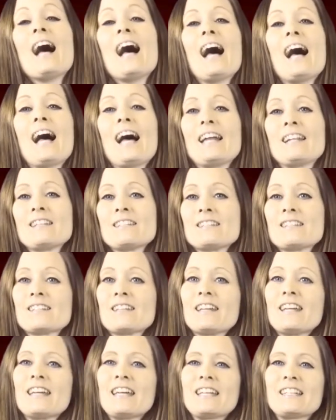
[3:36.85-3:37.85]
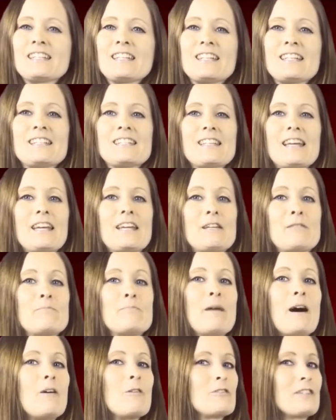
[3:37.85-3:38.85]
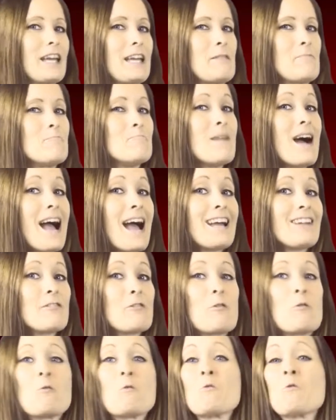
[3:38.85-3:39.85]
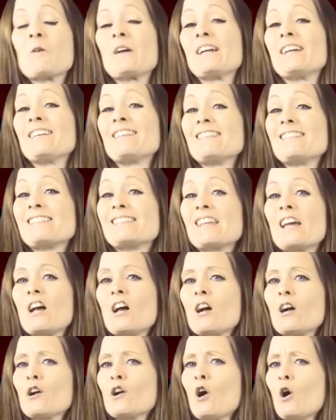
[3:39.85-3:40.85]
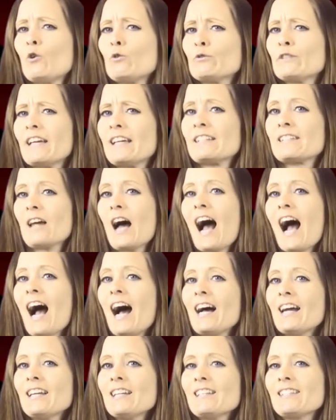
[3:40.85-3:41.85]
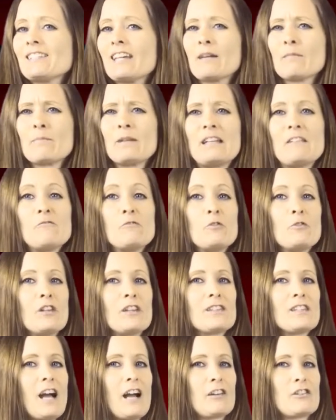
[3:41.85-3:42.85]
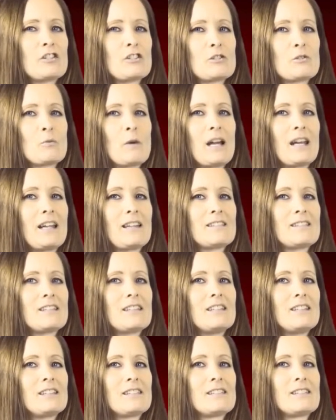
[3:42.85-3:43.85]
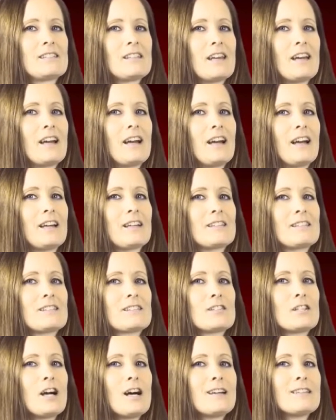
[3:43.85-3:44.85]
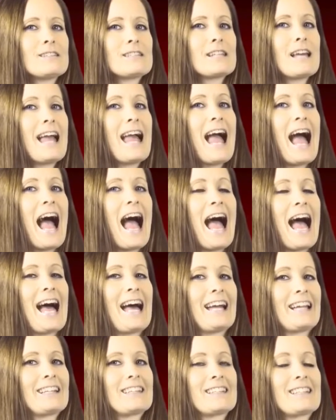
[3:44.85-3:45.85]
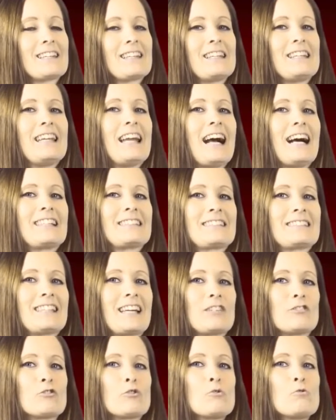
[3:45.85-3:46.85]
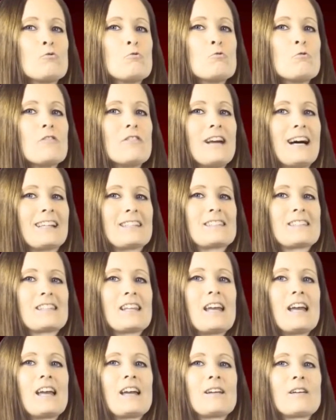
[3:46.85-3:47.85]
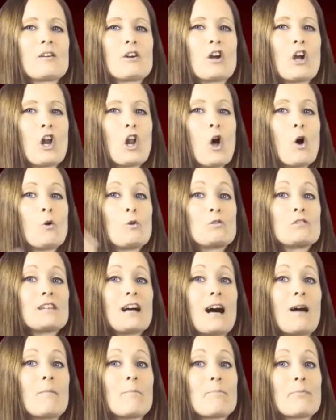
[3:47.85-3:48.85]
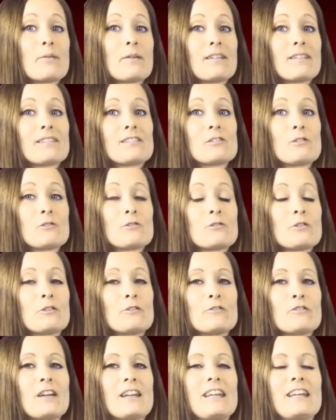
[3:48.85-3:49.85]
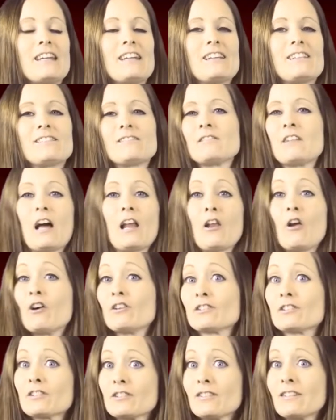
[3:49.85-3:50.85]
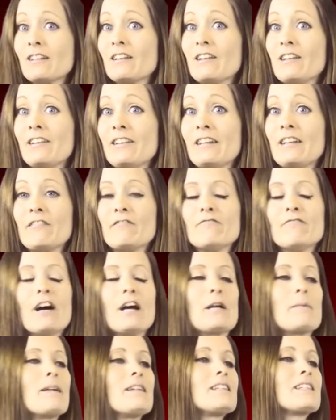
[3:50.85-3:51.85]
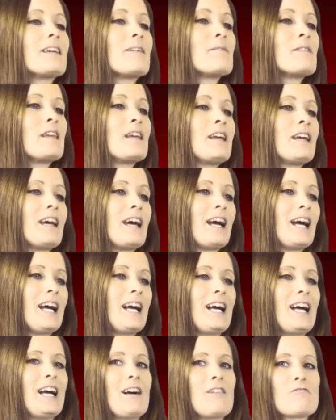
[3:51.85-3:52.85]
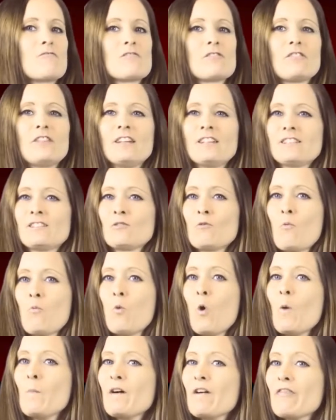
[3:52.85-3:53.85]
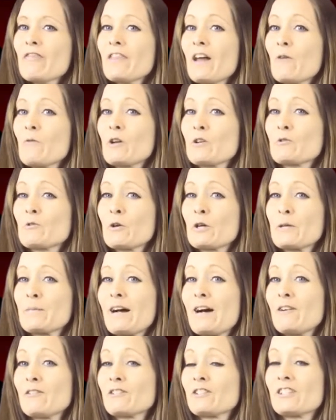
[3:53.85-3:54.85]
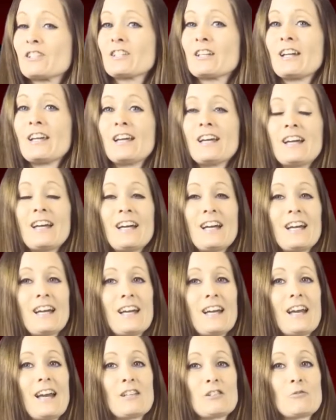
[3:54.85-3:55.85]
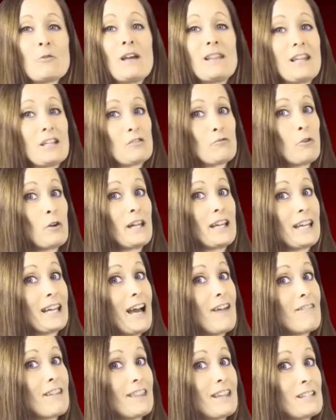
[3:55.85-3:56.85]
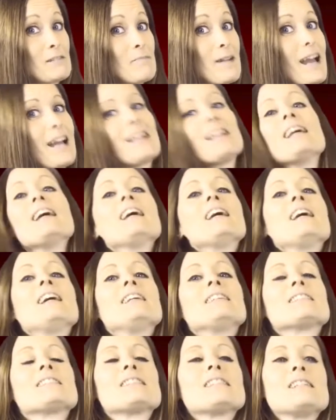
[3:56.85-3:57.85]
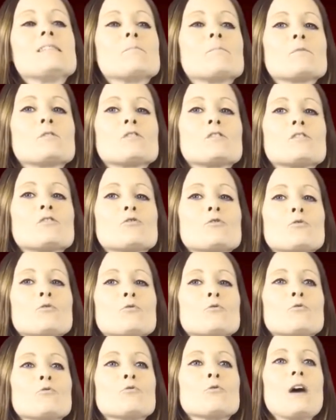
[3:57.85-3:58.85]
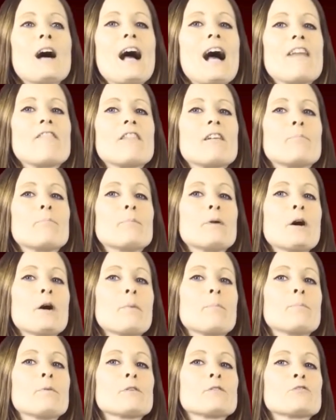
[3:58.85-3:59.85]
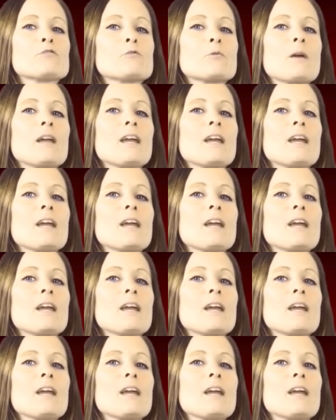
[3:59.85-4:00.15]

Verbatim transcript: And it is about a man who is cold as ice, I believe to the touch as well as his uh, stance and he has tattoo that glows up sort of a lot in the environment. Uh, this woman that we're talking about, uh, as well as falling in love in this man, seems to have a purpose to